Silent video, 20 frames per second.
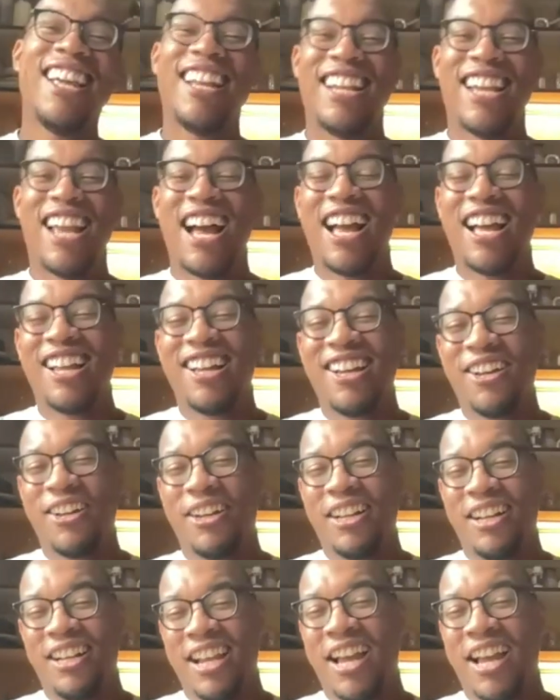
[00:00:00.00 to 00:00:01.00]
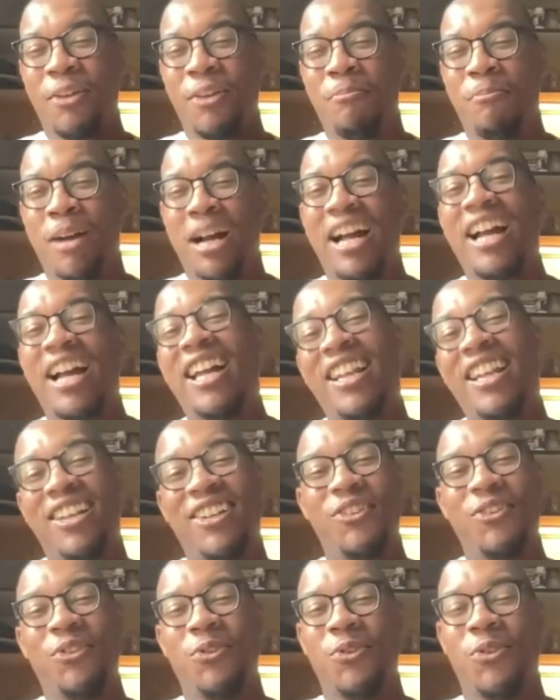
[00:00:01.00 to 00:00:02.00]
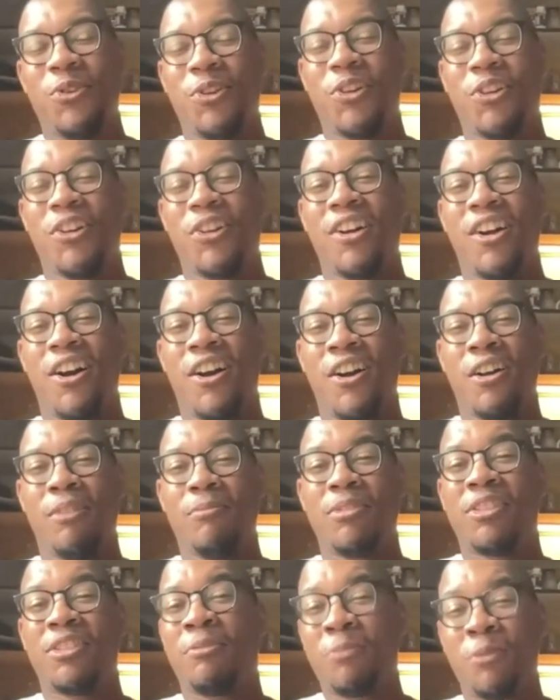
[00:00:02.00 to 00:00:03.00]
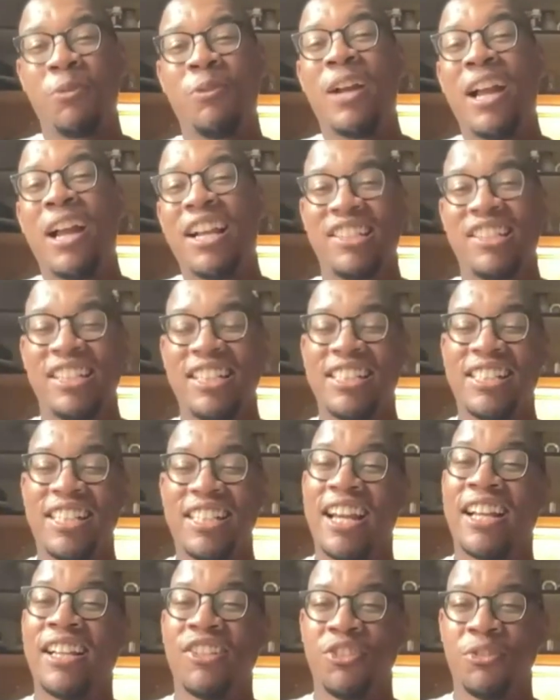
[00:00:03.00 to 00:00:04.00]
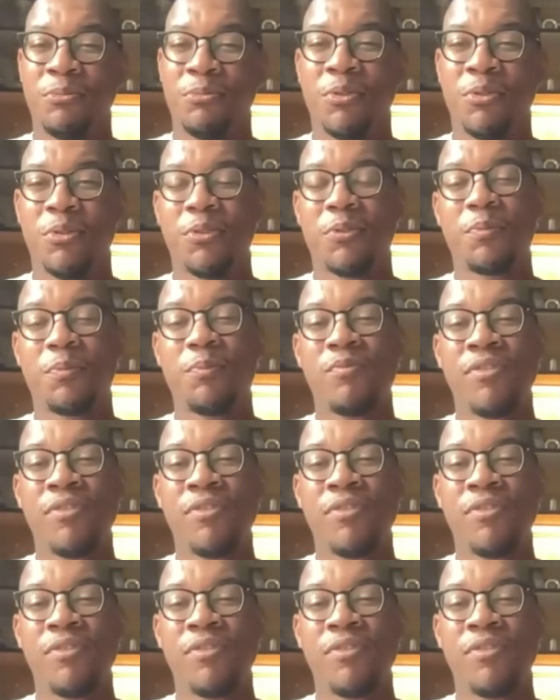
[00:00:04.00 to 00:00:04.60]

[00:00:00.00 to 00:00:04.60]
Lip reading: not a bot or someone who actually isn't eligible.